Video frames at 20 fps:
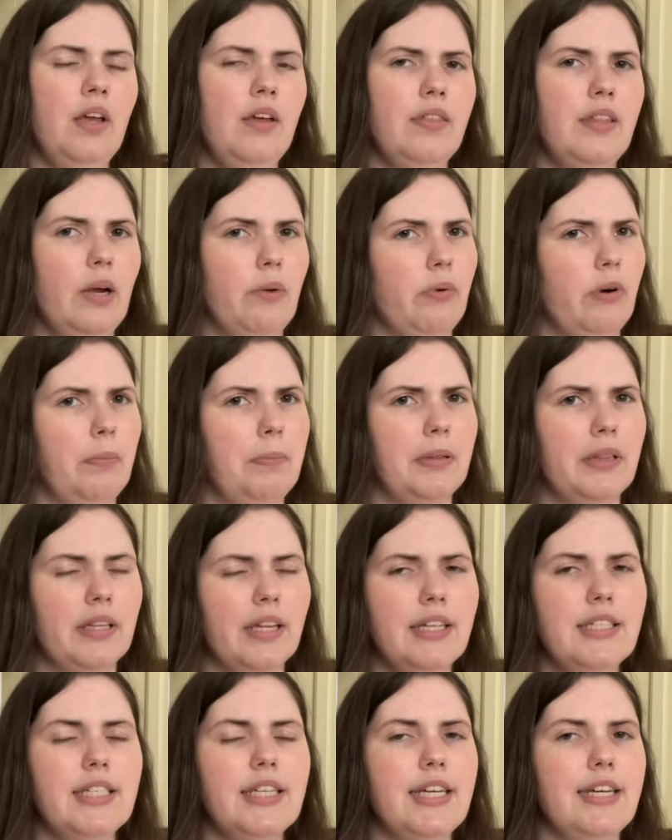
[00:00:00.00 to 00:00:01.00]
There were
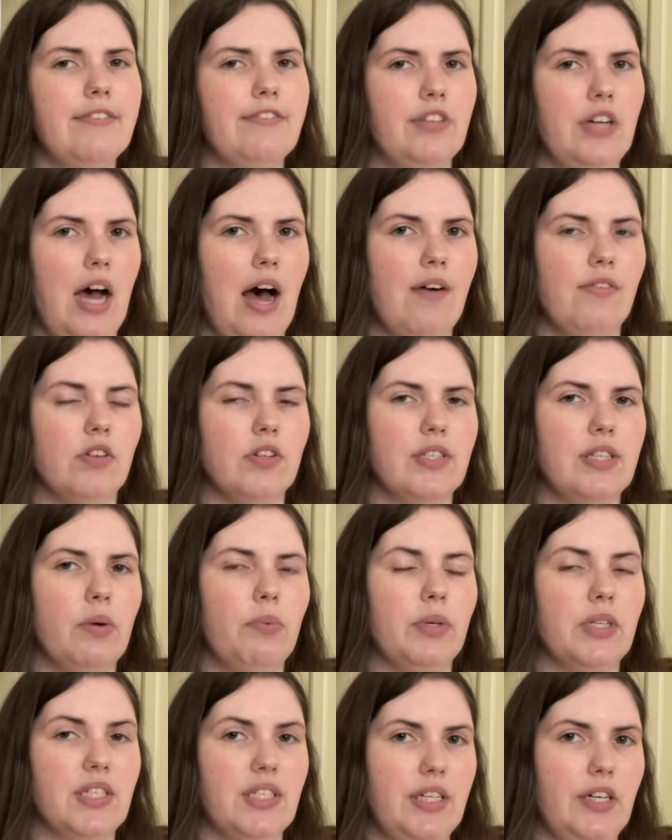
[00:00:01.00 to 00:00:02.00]
plenty of novels that
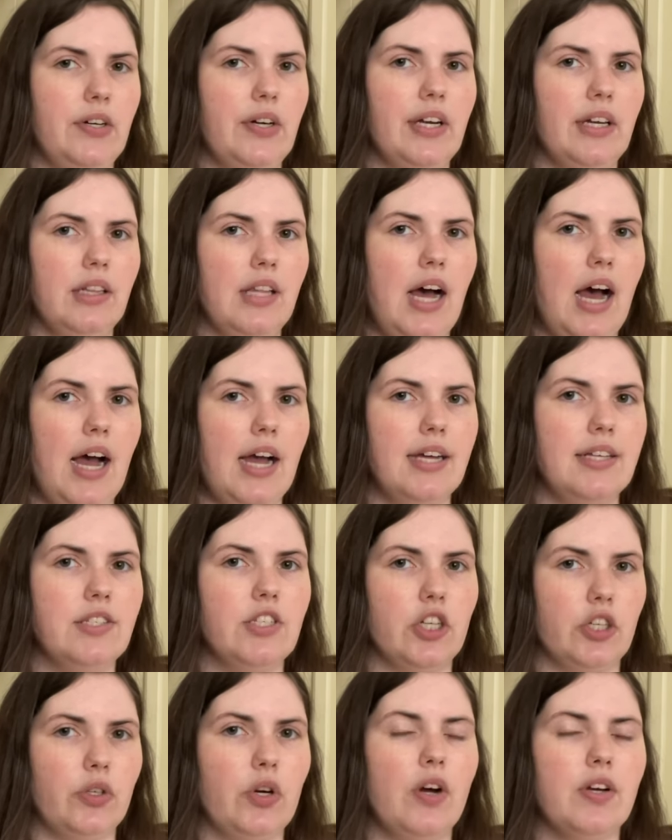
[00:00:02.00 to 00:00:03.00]
were serialized
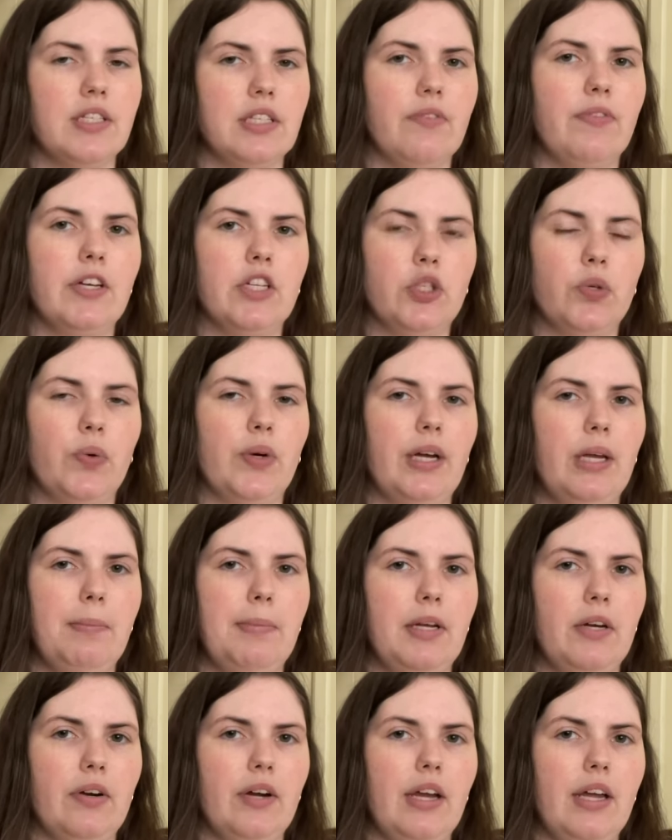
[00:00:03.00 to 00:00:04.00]
across the Victorian
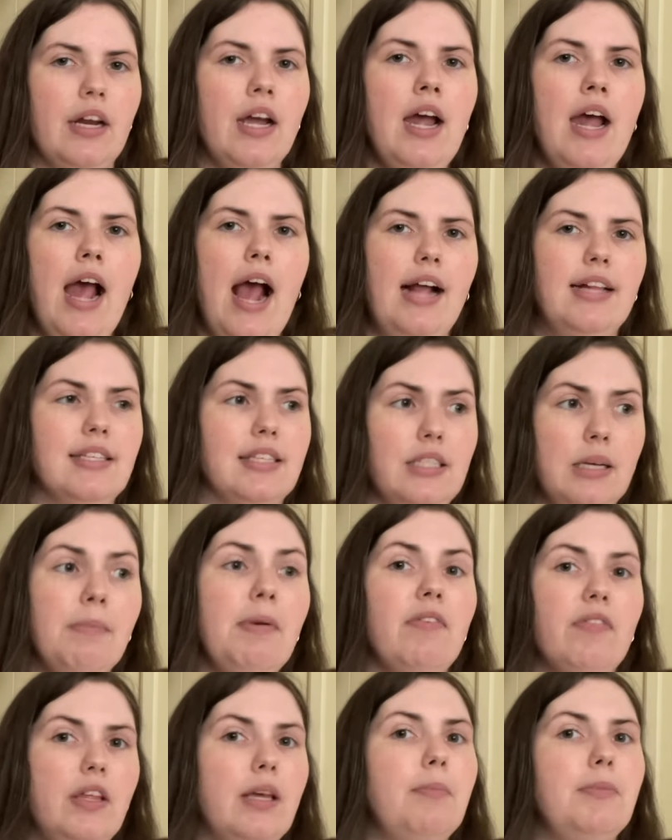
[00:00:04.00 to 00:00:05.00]
period, and some
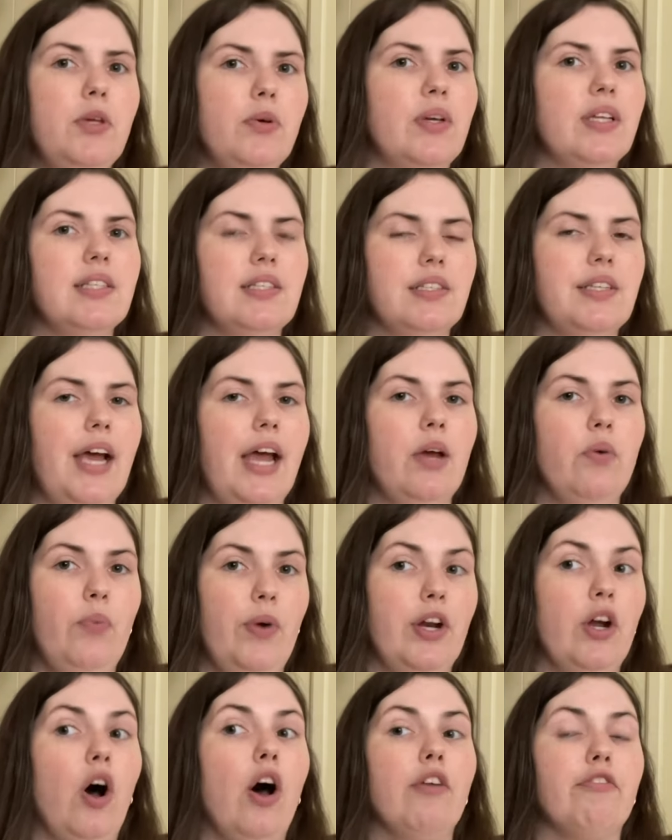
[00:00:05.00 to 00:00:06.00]
of them you can say
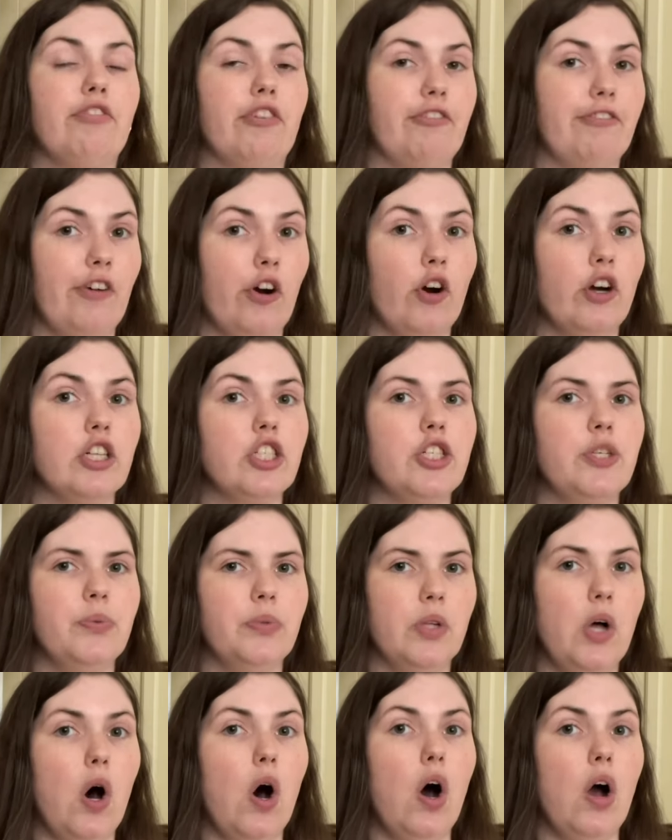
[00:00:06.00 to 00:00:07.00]
went on for far too
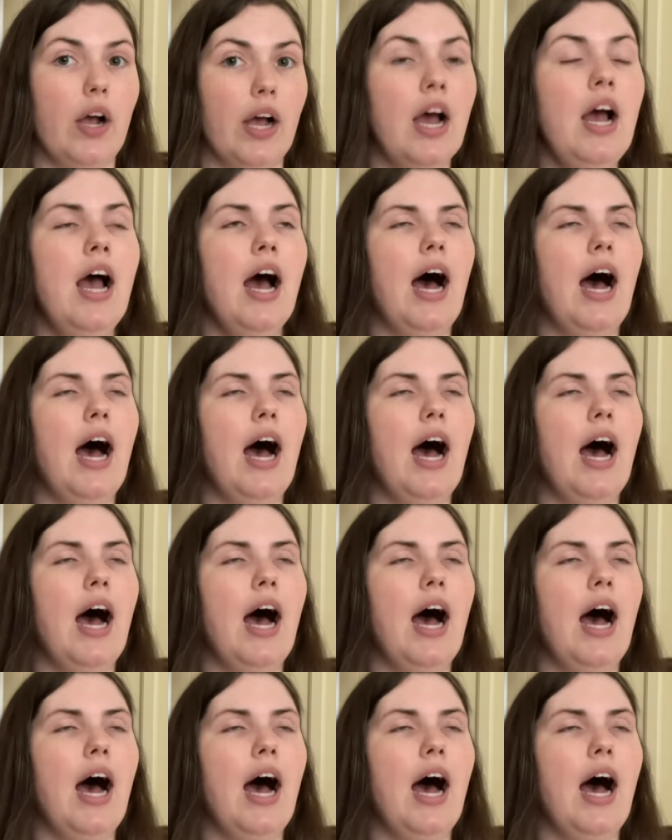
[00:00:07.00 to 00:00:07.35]
long.